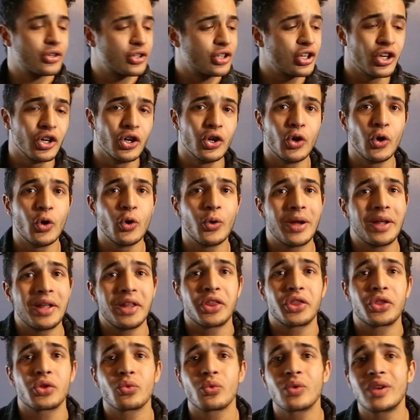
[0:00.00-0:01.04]
2, maybe
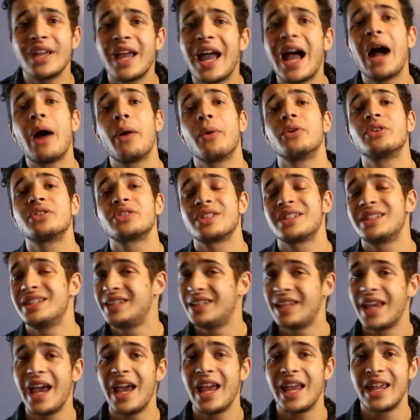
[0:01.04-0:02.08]
3 hours a
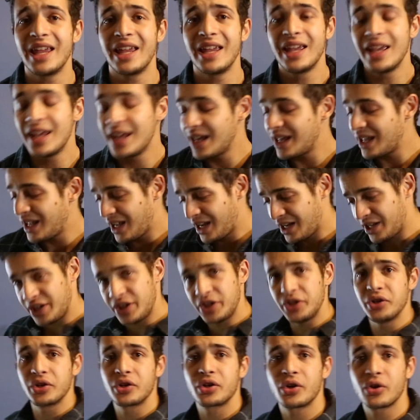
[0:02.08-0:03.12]
day
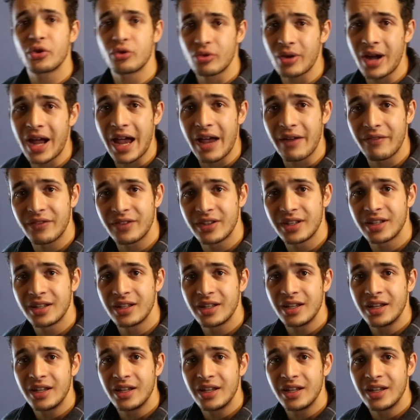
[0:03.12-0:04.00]
into your craft.